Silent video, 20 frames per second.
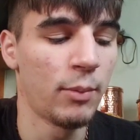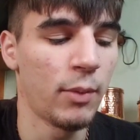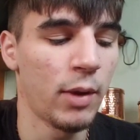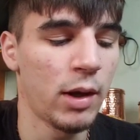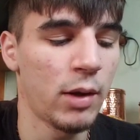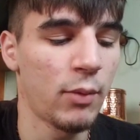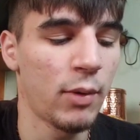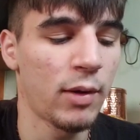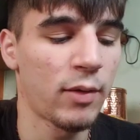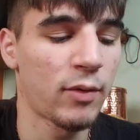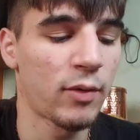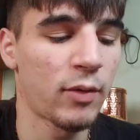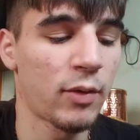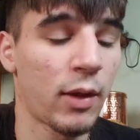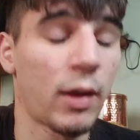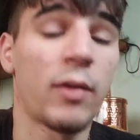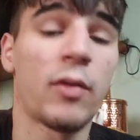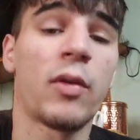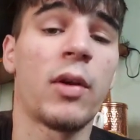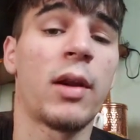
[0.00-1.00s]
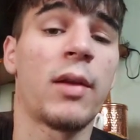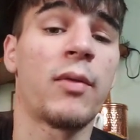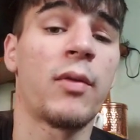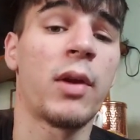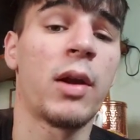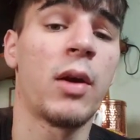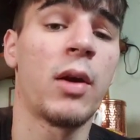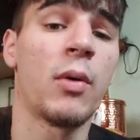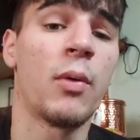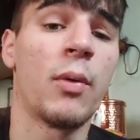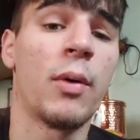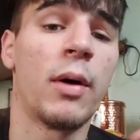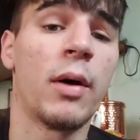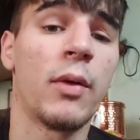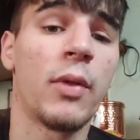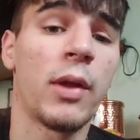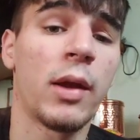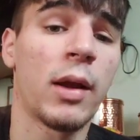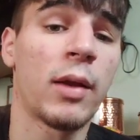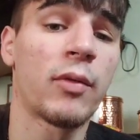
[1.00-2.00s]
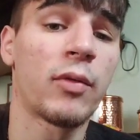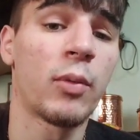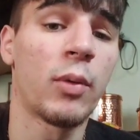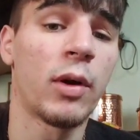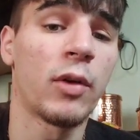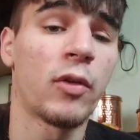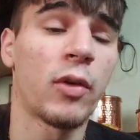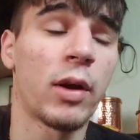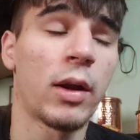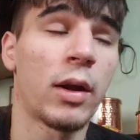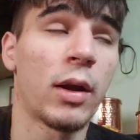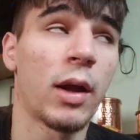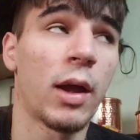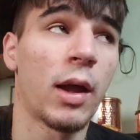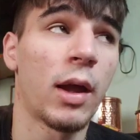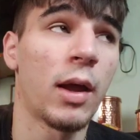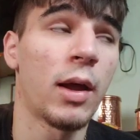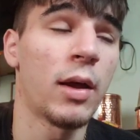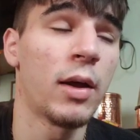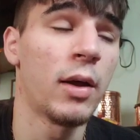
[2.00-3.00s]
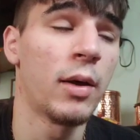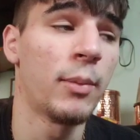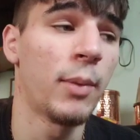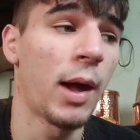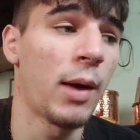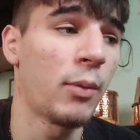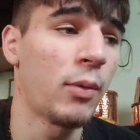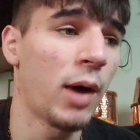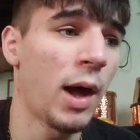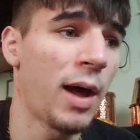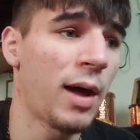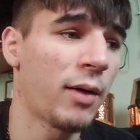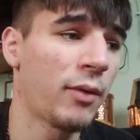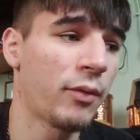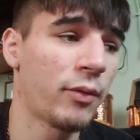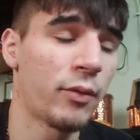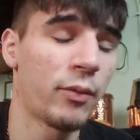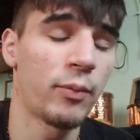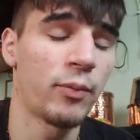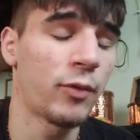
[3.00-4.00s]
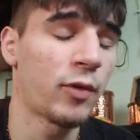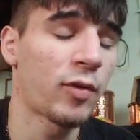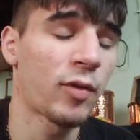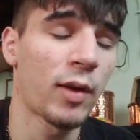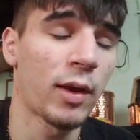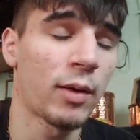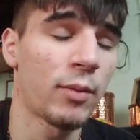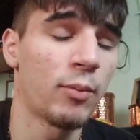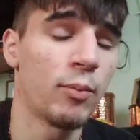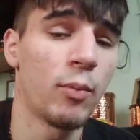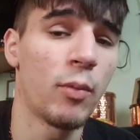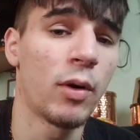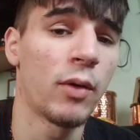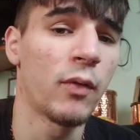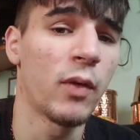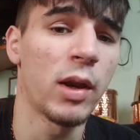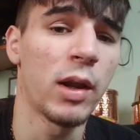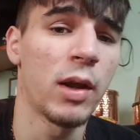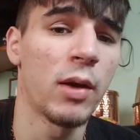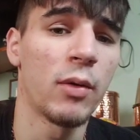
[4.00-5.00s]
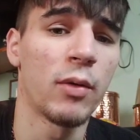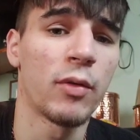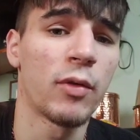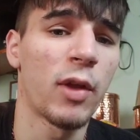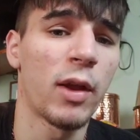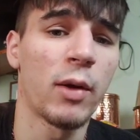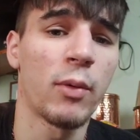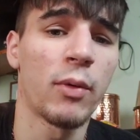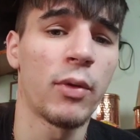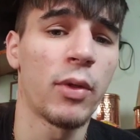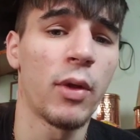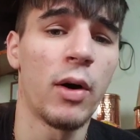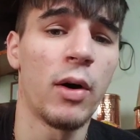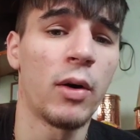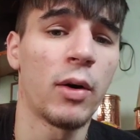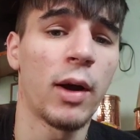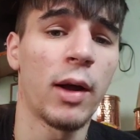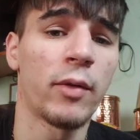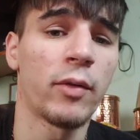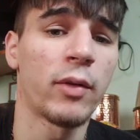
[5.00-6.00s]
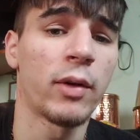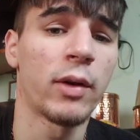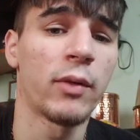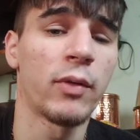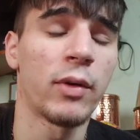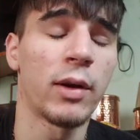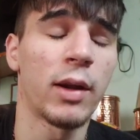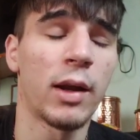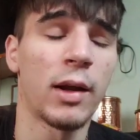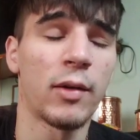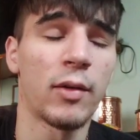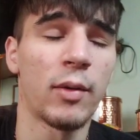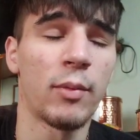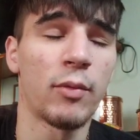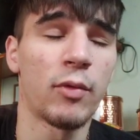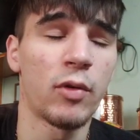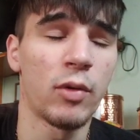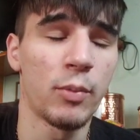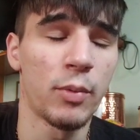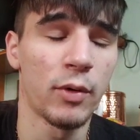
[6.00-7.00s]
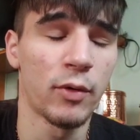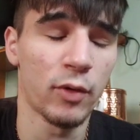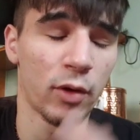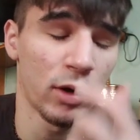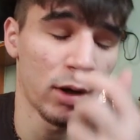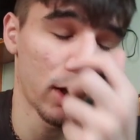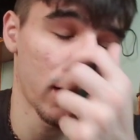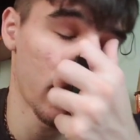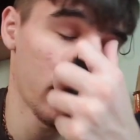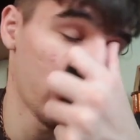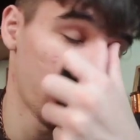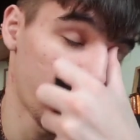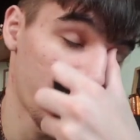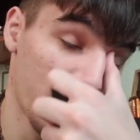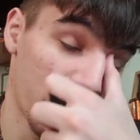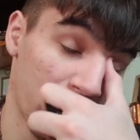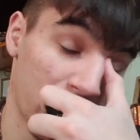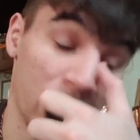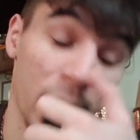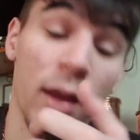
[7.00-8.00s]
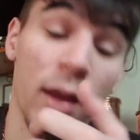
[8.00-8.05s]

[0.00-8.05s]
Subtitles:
Anyways, that's today's video. Thank you guys for watching. I will have just, like, more videos, like, with all kinds of different decks. I'm super sorry, guys. Like,